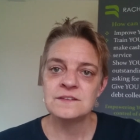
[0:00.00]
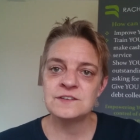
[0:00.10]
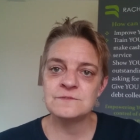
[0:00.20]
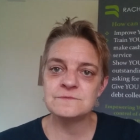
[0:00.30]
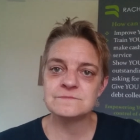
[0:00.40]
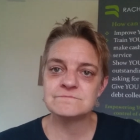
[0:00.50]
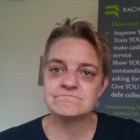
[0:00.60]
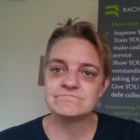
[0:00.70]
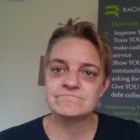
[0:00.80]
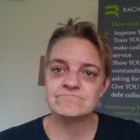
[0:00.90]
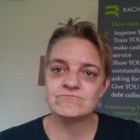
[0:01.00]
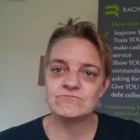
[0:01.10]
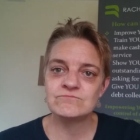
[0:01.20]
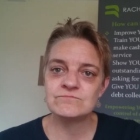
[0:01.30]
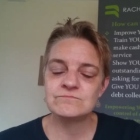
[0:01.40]
So,
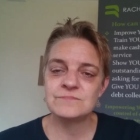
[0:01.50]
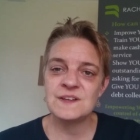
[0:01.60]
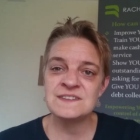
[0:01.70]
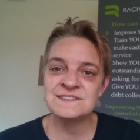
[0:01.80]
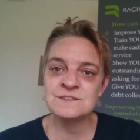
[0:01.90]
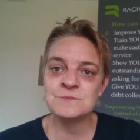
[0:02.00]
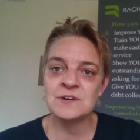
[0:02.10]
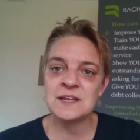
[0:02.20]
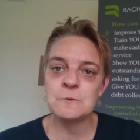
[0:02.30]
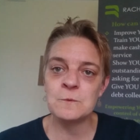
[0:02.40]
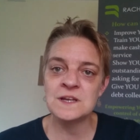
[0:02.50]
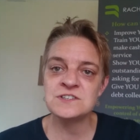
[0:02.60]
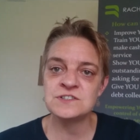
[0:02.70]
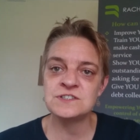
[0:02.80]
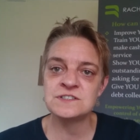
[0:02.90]
in summary, when
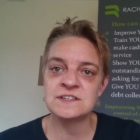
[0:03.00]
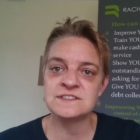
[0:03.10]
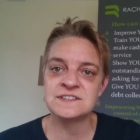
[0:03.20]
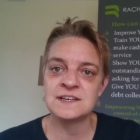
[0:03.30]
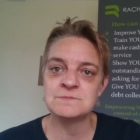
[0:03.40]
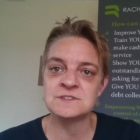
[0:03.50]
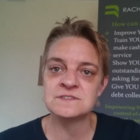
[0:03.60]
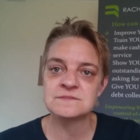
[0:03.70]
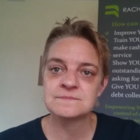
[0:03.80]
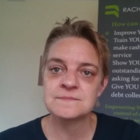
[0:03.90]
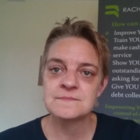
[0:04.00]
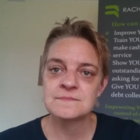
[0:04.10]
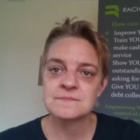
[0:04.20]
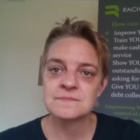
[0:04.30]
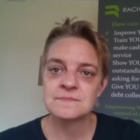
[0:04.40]
should you send a statement?
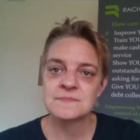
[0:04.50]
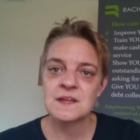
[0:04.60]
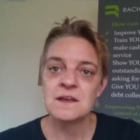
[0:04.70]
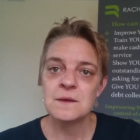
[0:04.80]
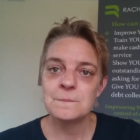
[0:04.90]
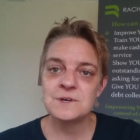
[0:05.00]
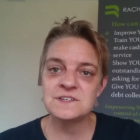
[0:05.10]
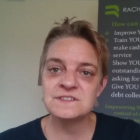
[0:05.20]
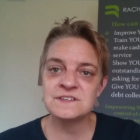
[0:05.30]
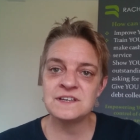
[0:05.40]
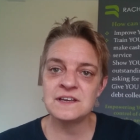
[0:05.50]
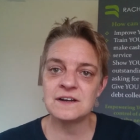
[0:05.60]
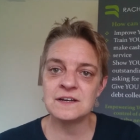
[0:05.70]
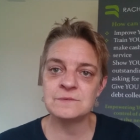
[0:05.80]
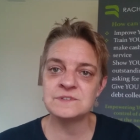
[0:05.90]
Personally,
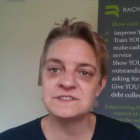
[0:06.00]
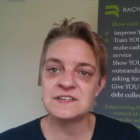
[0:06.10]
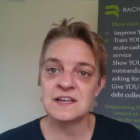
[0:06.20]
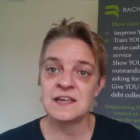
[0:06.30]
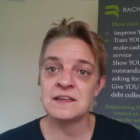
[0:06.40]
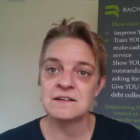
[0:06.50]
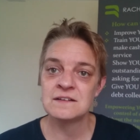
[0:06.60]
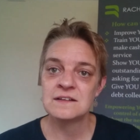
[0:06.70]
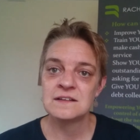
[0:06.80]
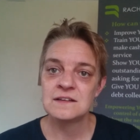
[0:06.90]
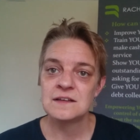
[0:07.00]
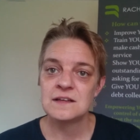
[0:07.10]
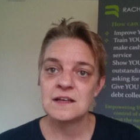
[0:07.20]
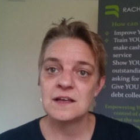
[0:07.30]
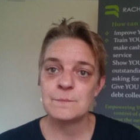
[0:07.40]
I would say
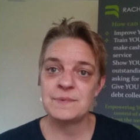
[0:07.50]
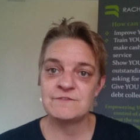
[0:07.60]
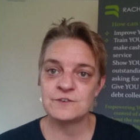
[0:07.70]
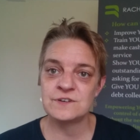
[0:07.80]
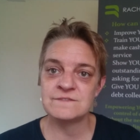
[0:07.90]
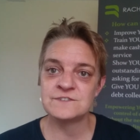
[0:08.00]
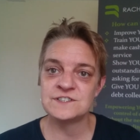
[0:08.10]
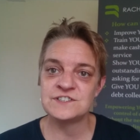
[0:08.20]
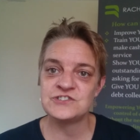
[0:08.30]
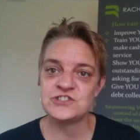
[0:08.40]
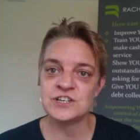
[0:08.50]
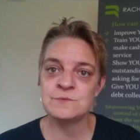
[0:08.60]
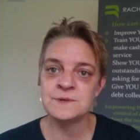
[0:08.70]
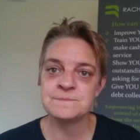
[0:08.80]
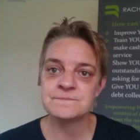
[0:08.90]
before an invoice is
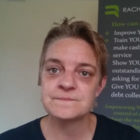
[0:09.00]
due.